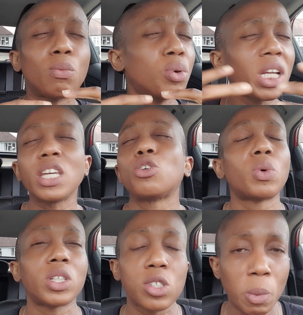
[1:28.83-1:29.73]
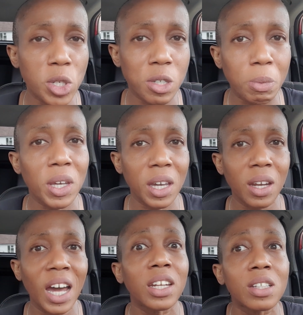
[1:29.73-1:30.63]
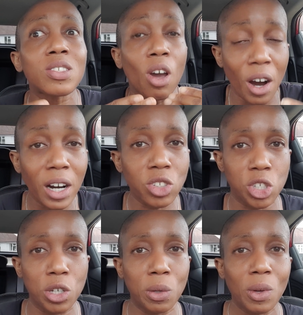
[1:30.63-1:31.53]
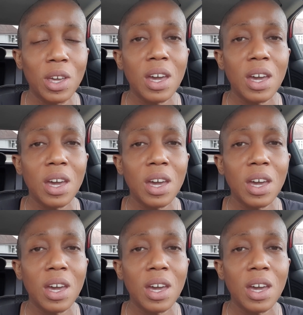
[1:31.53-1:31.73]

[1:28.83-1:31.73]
really you weren't supposed to be in and it hurt you.